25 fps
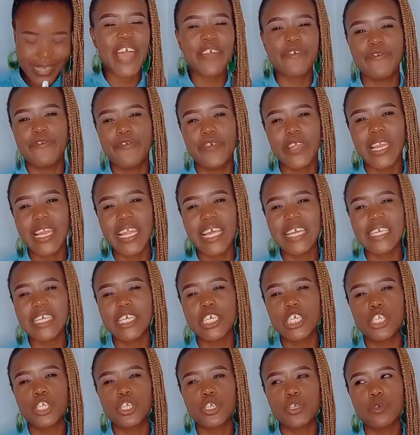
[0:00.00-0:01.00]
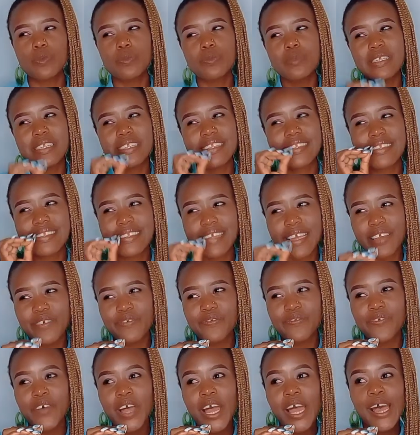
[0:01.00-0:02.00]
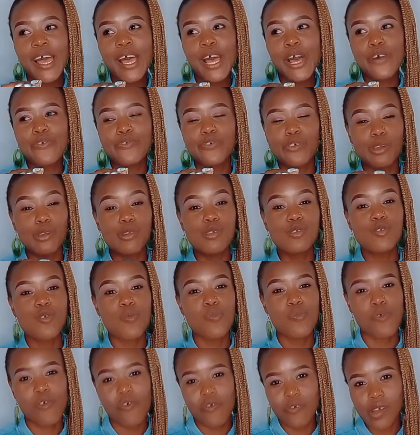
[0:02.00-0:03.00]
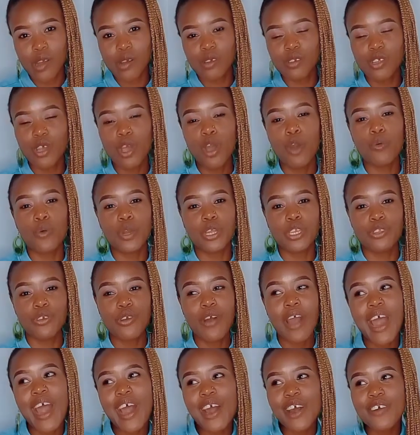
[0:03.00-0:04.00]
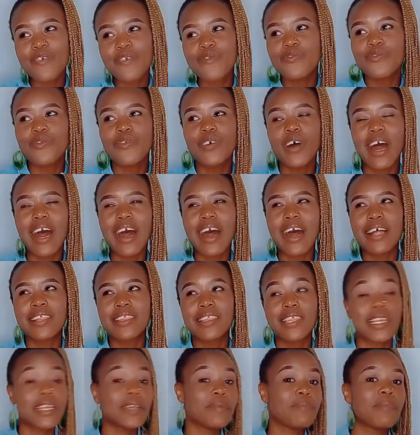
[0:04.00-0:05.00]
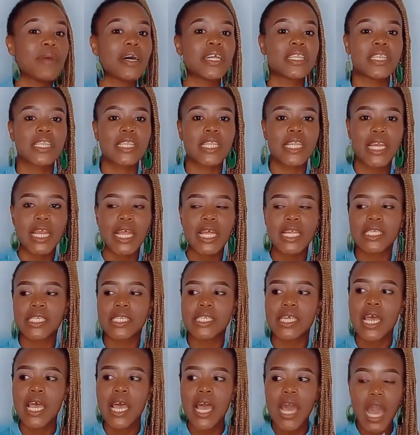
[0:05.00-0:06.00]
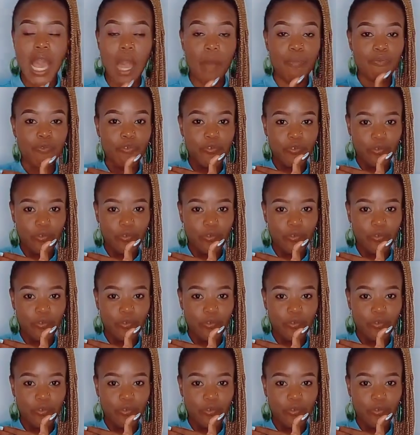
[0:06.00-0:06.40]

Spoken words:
I feel like it should be safe for you to move out when you have a 3-month rent up